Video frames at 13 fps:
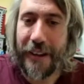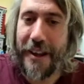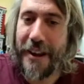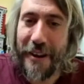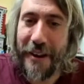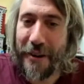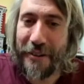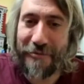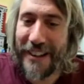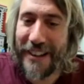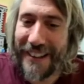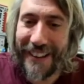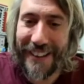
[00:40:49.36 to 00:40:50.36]
You know, it
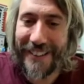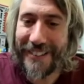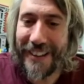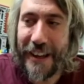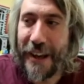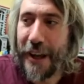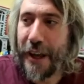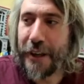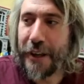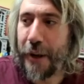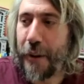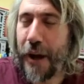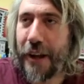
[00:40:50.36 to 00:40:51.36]
really is.
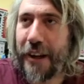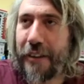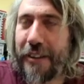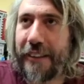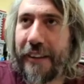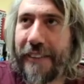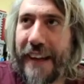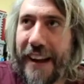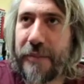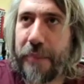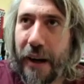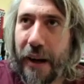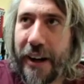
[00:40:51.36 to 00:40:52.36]
And I think that that
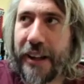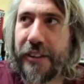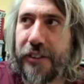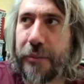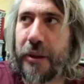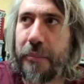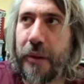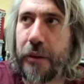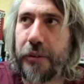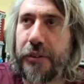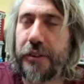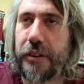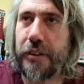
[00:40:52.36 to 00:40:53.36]
is behind some of the
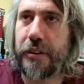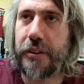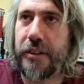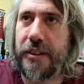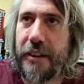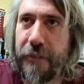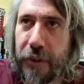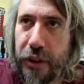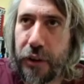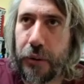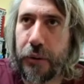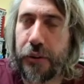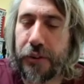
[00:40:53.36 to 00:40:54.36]
most
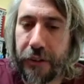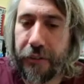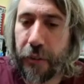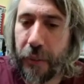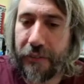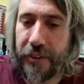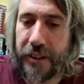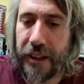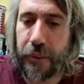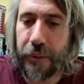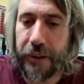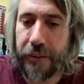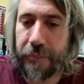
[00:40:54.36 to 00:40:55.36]
difficult stuff that we have to
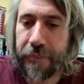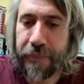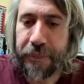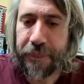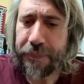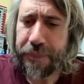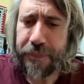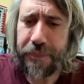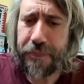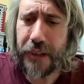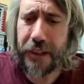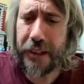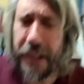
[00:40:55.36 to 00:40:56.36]
deal with.
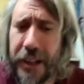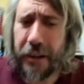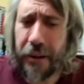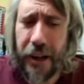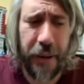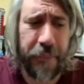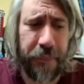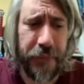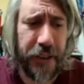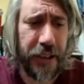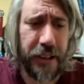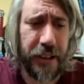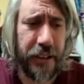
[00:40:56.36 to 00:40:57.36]
You know, um,
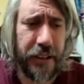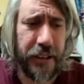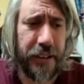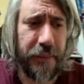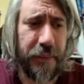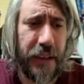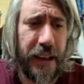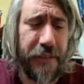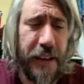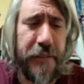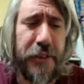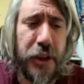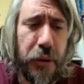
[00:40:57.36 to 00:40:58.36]
if,
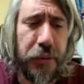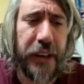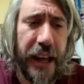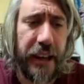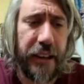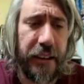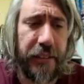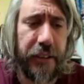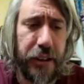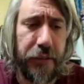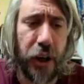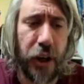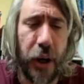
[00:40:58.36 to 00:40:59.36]
if you say that
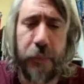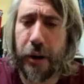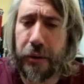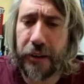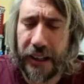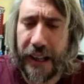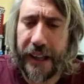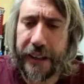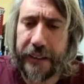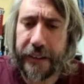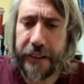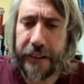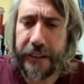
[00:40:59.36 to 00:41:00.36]
you've got a broken leg,
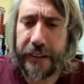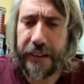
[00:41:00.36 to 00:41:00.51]
Mm.